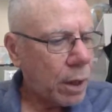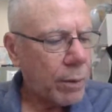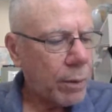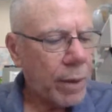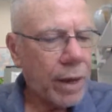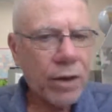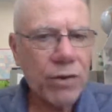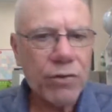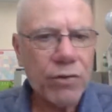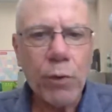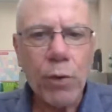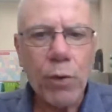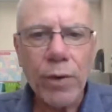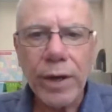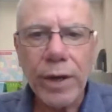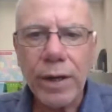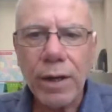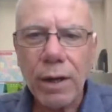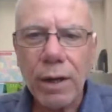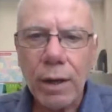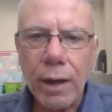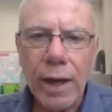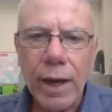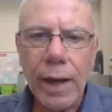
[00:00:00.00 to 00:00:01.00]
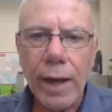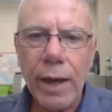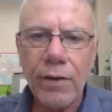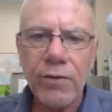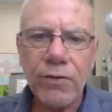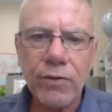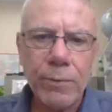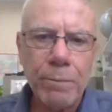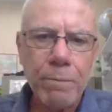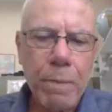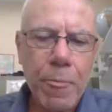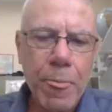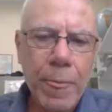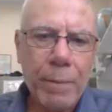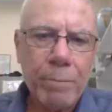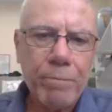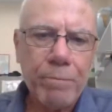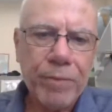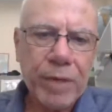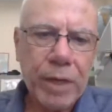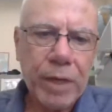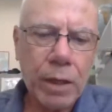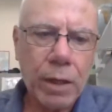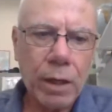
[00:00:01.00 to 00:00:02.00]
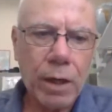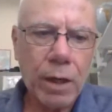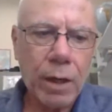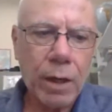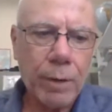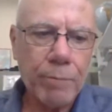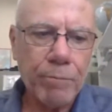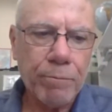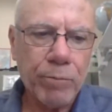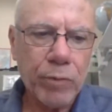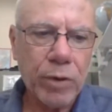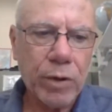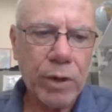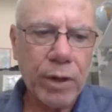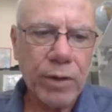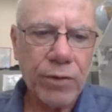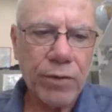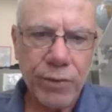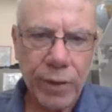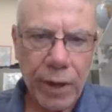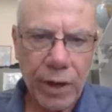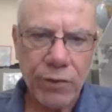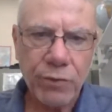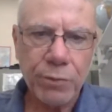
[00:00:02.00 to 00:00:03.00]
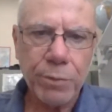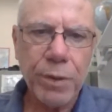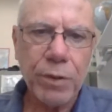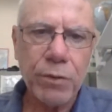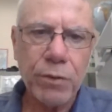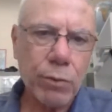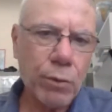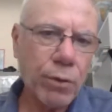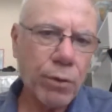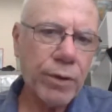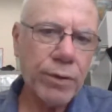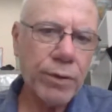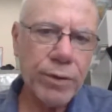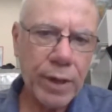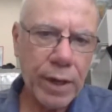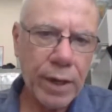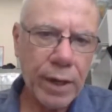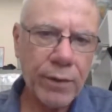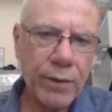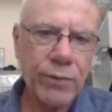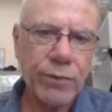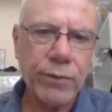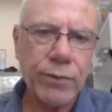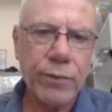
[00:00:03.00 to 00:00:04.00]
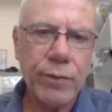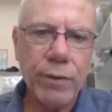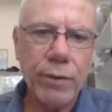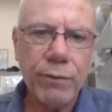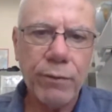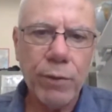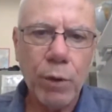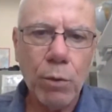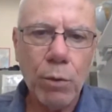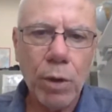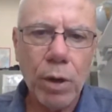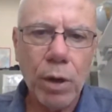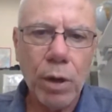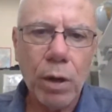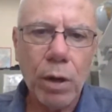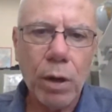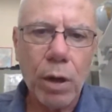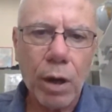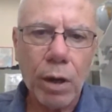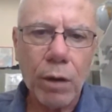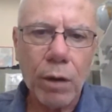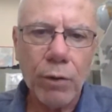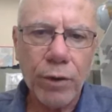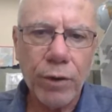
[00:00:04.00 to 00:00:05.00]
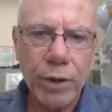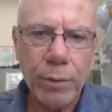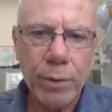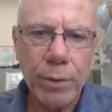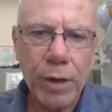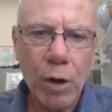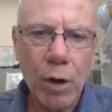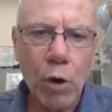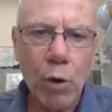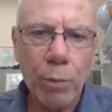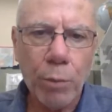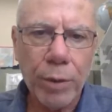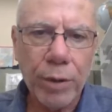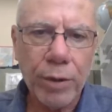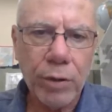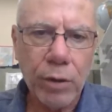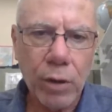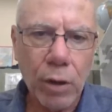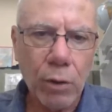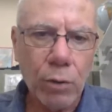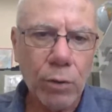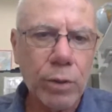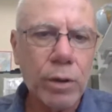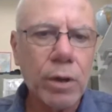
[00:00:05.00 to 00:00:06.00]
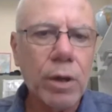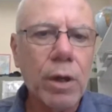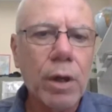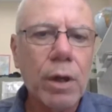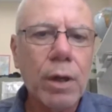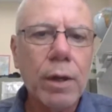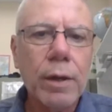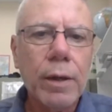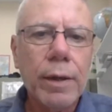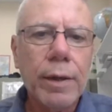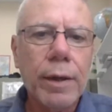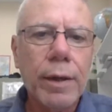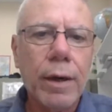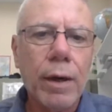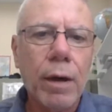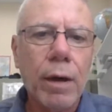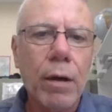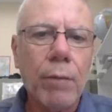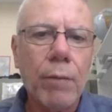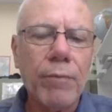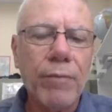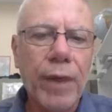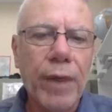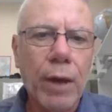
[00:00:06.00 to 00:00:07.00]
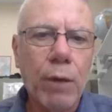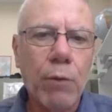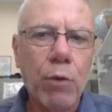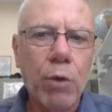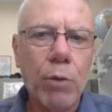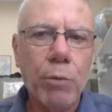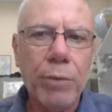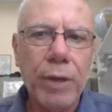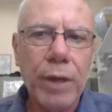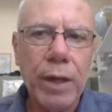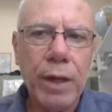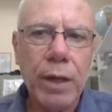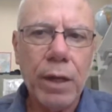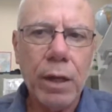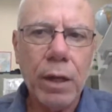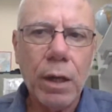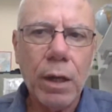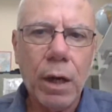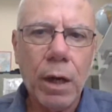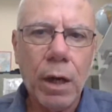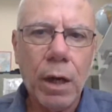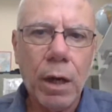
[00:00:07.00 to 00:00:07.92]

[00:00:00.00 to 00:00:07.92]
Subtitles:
As for in class, the assessments or the tests, if you will, are going to be open note. They will be